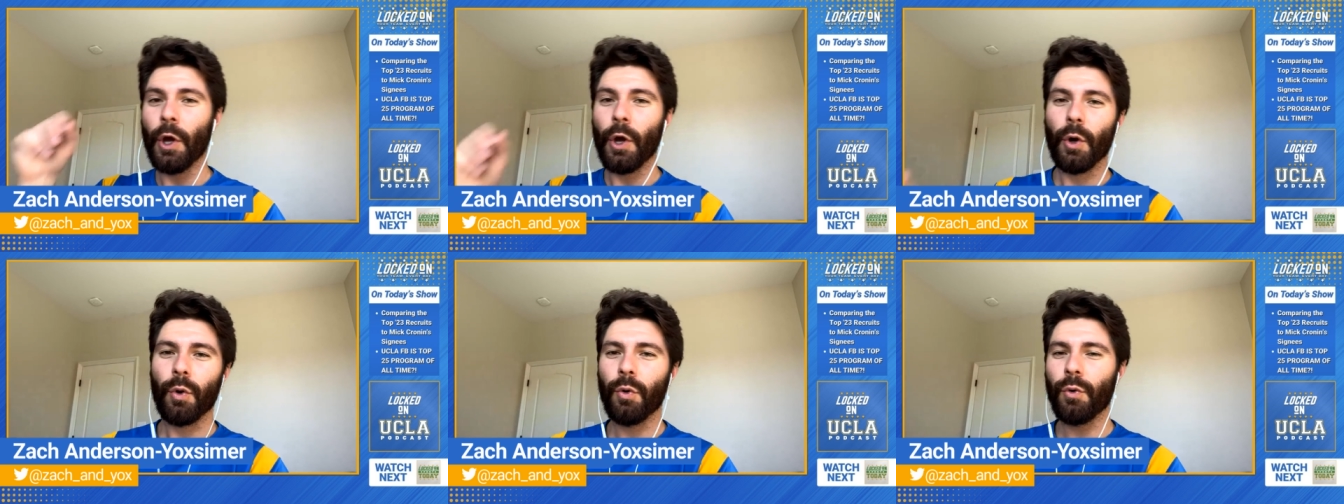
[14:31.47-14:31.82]

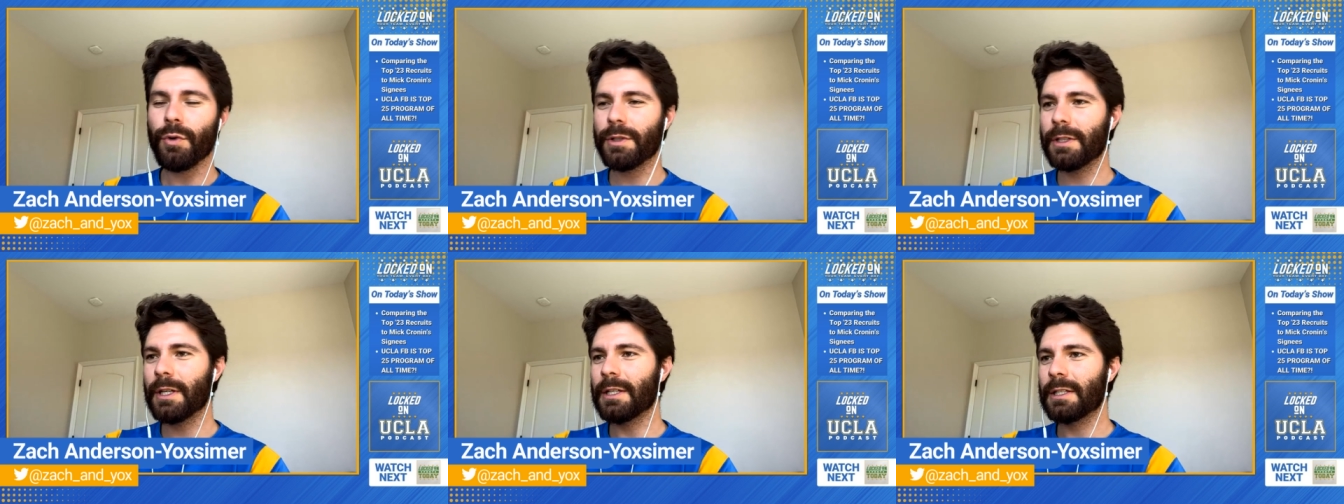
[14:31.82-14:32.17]

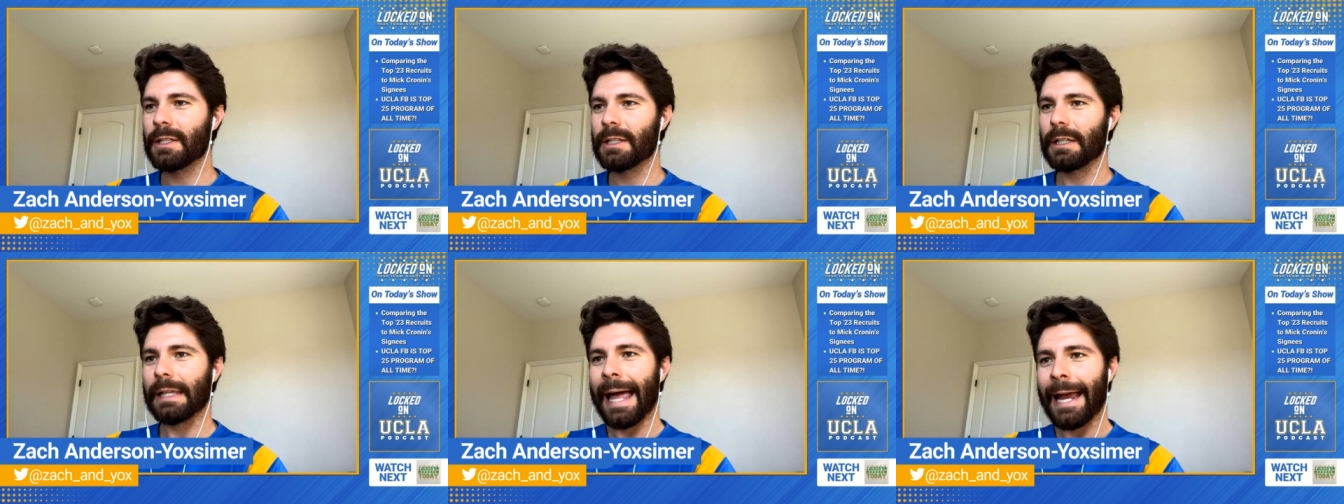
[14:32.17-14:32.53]
who's
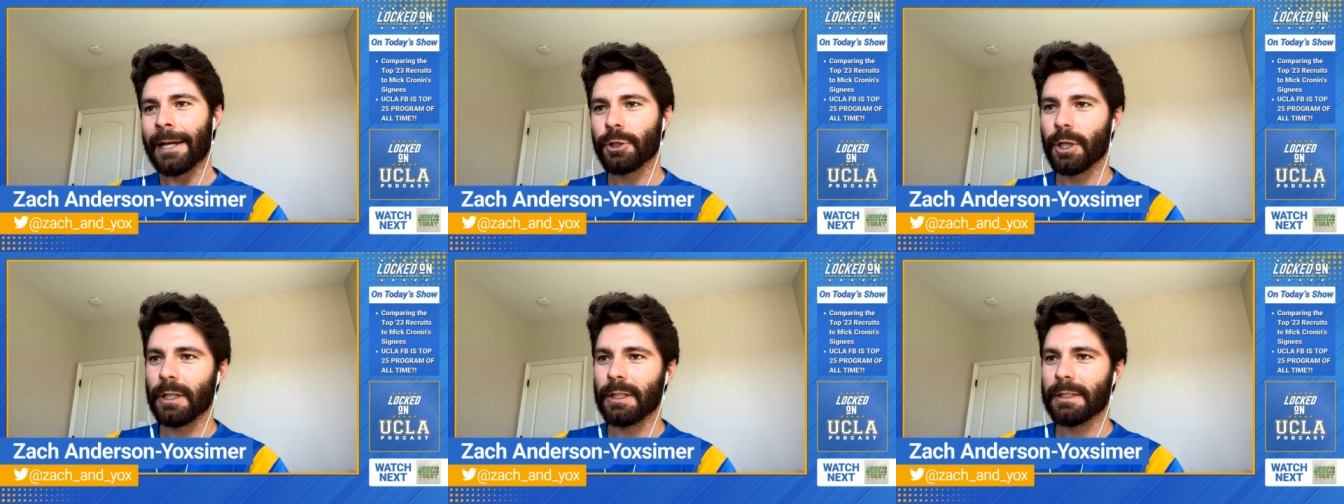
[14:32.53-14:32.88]
this
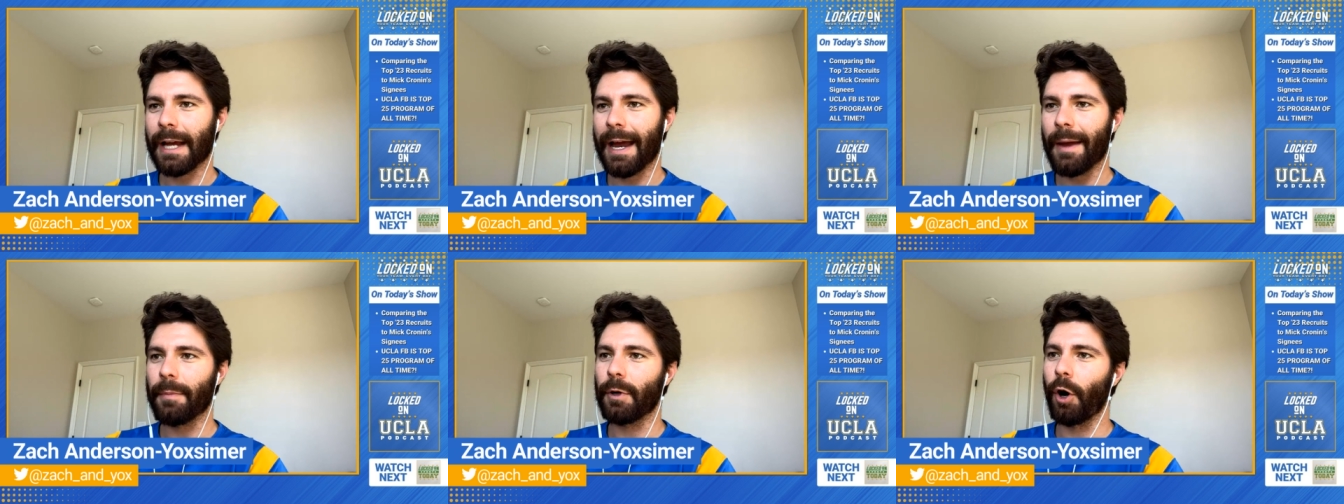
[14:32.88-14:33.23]
slashing
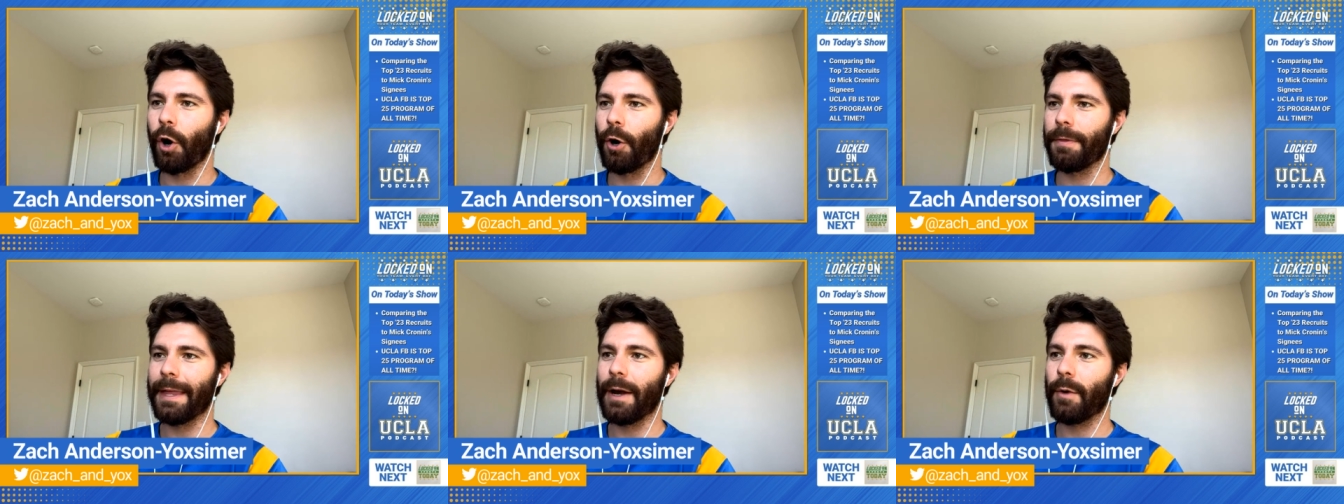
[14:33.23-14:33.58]
type
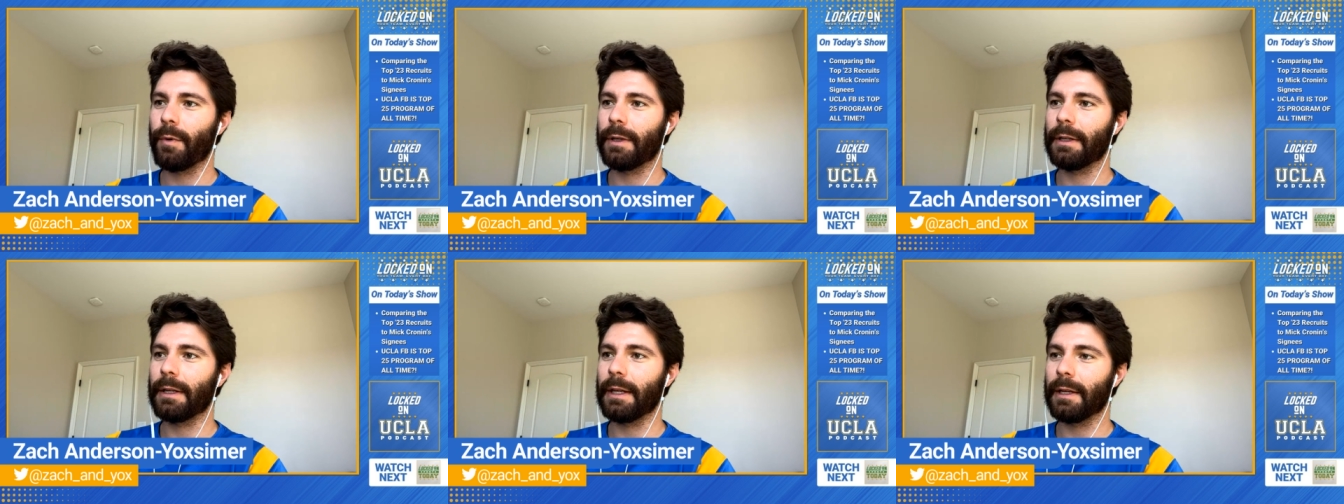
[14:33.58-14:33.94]
guard that
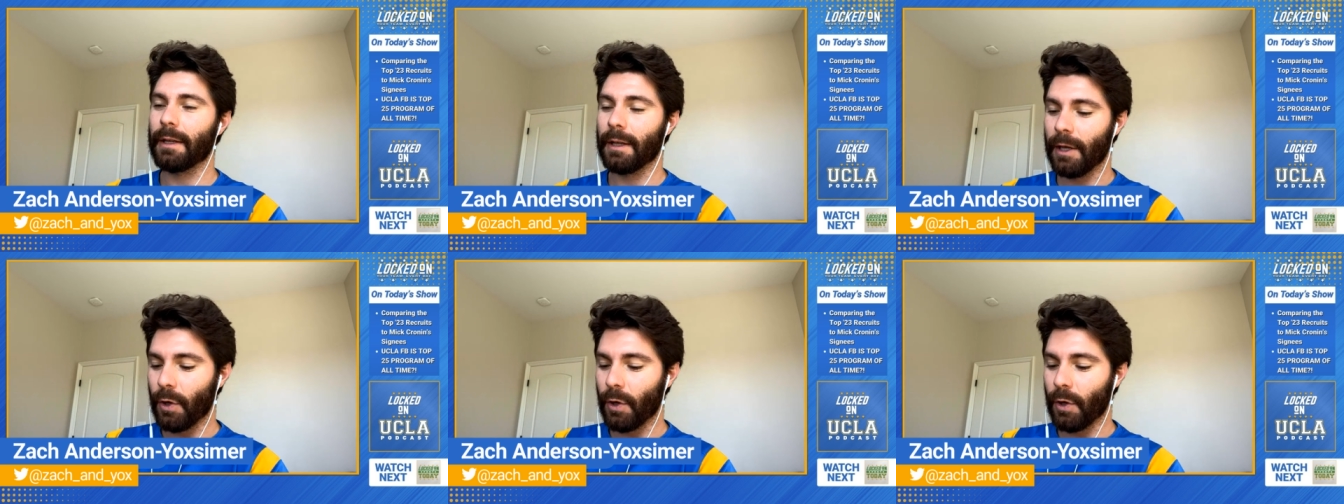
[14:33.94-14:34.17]
we need?